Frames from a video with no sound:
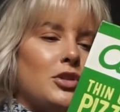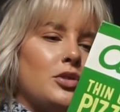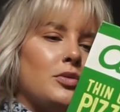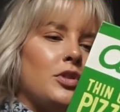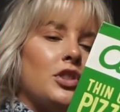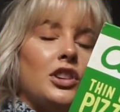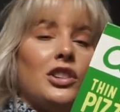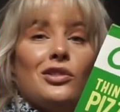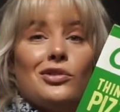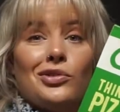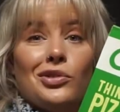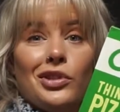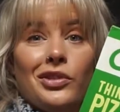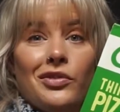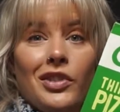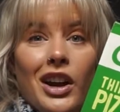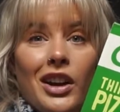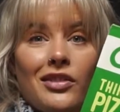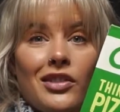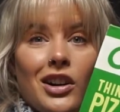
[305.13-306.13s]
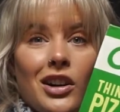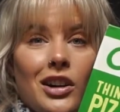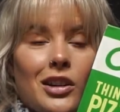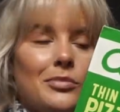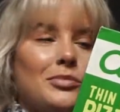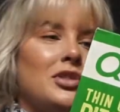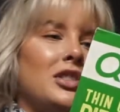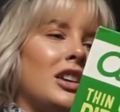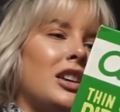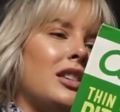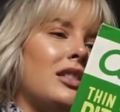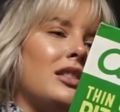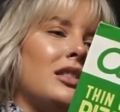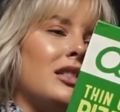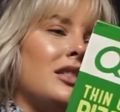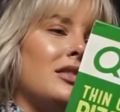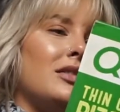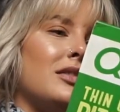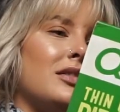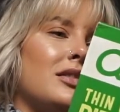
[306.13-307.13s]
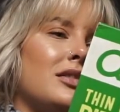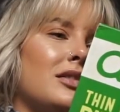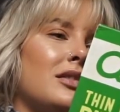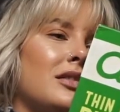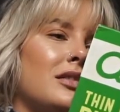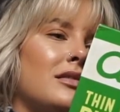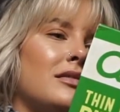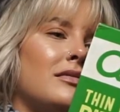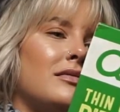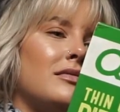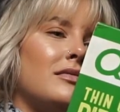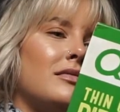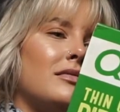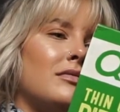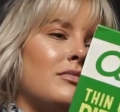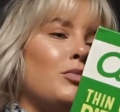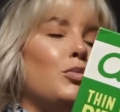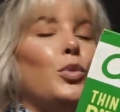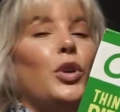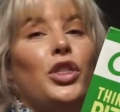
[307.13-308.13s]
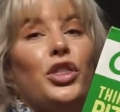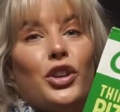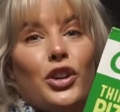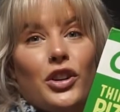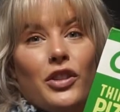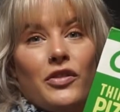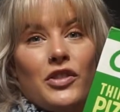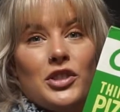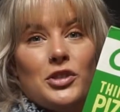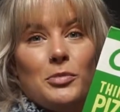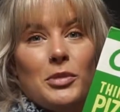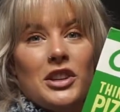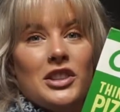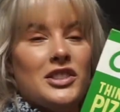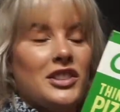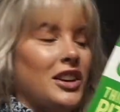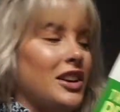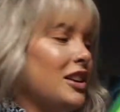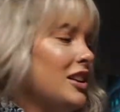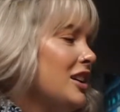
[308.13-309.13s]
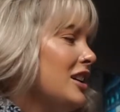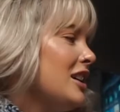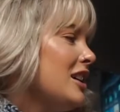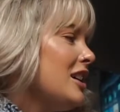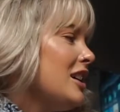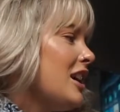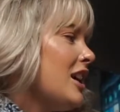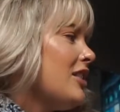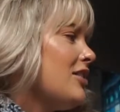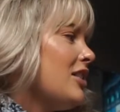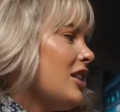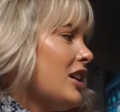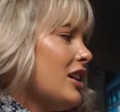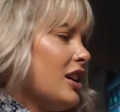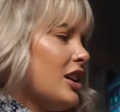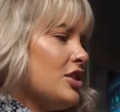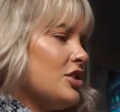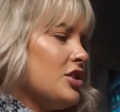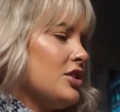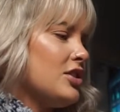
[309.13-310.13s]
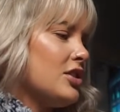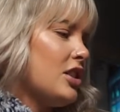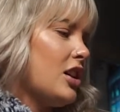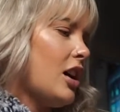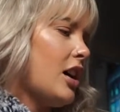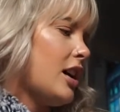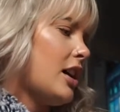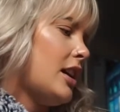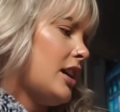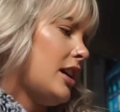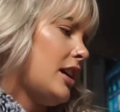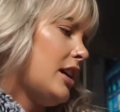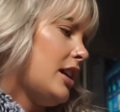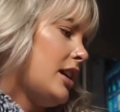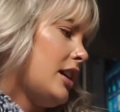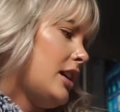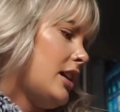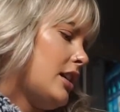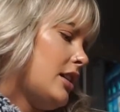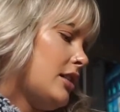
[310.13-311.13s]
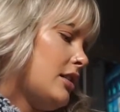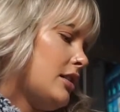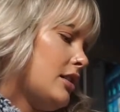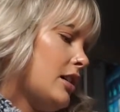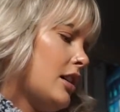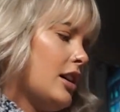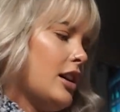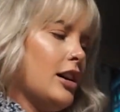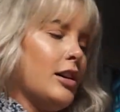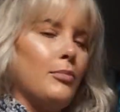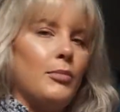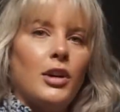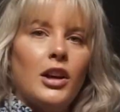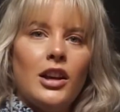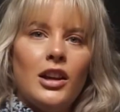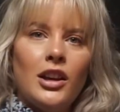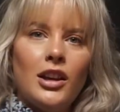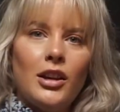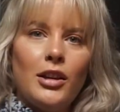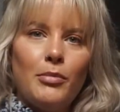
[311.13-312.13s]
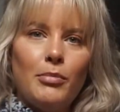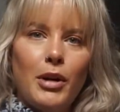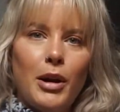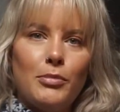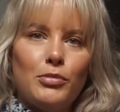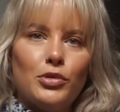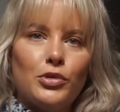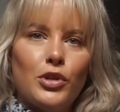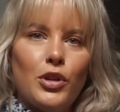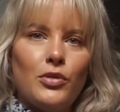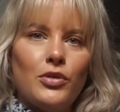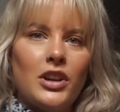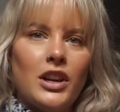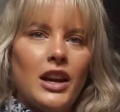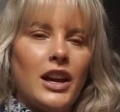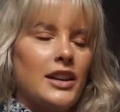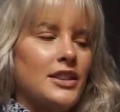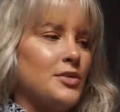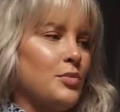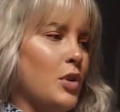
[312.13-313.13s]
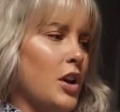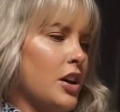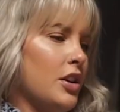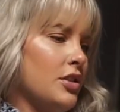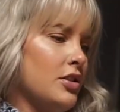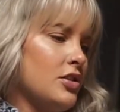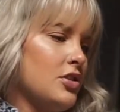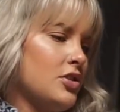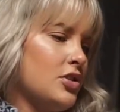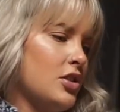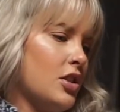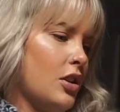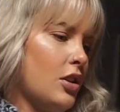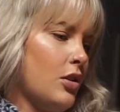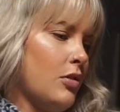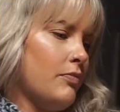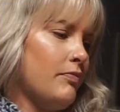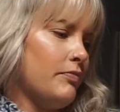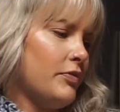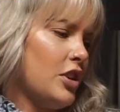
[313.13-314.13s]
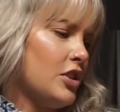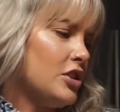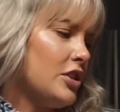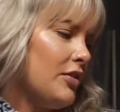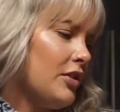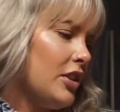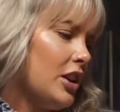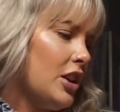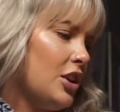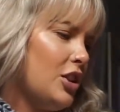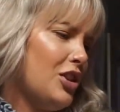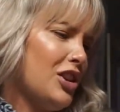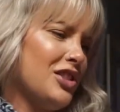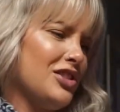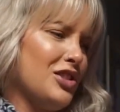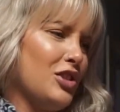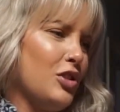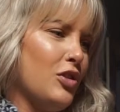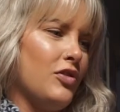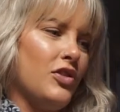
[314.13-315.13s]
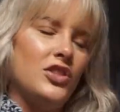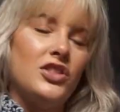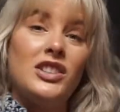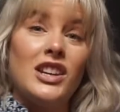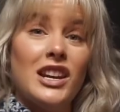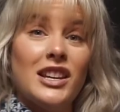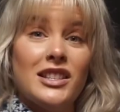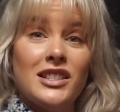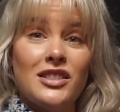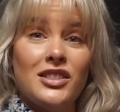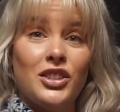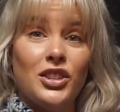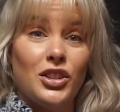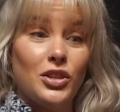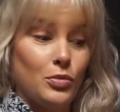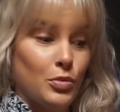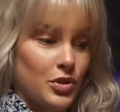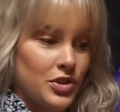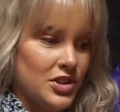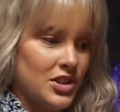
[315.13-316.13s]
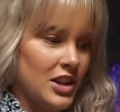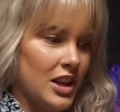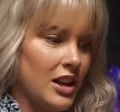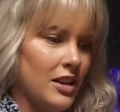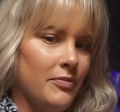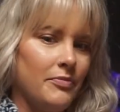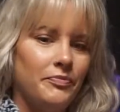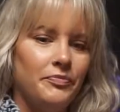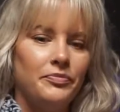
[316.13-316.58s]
So really there's only five carbs in this one third of this pizza. And then I just got it in um, pepperoni as well. So I'll definitely let you guys know if this tastes good. We'll see.